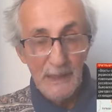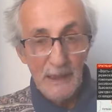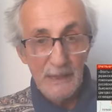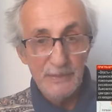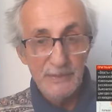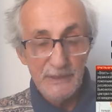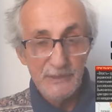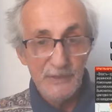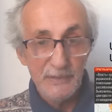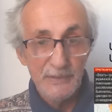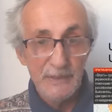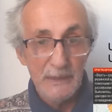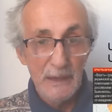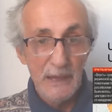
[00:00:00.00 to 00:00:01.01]
and these are
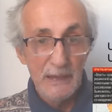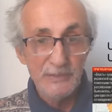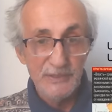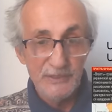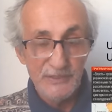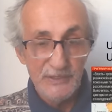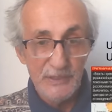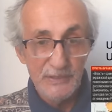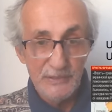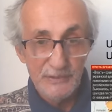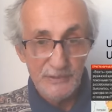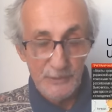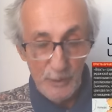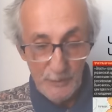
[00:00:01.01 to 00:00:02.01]
the
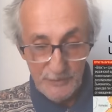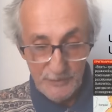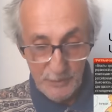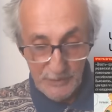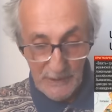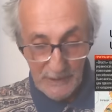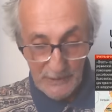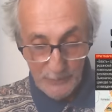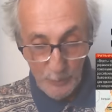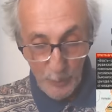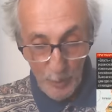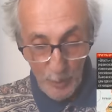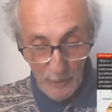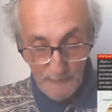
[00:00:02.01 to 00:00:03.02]
antecedents of today's
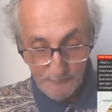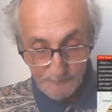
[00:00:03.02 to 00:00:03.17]
war.